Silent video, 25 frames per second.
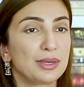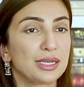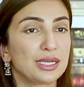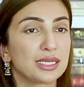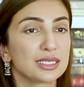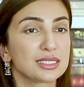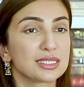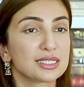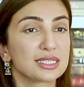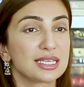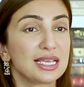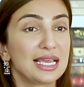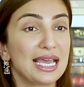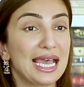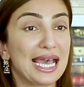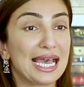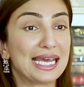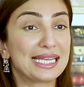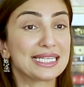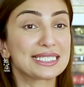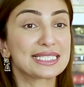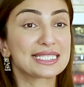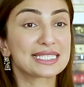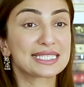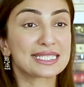and
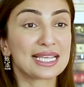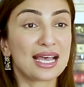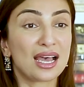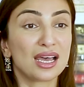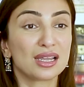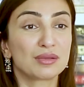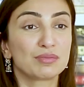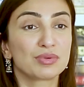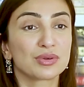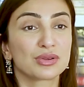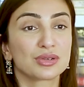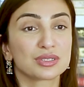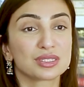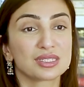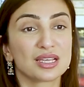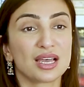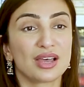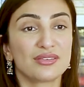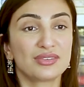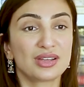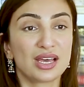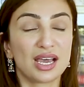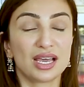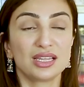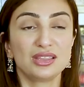it's sad because they
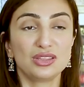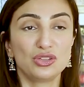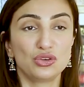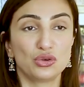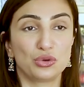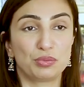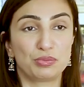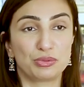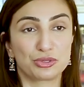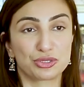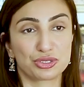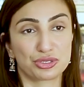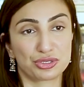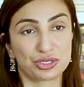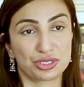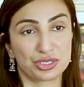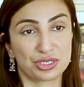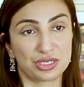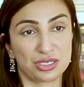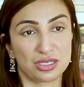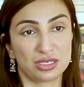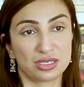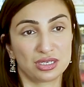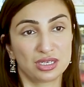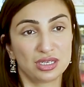haven't had the
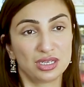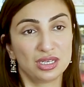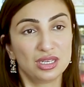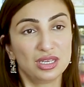opportunity.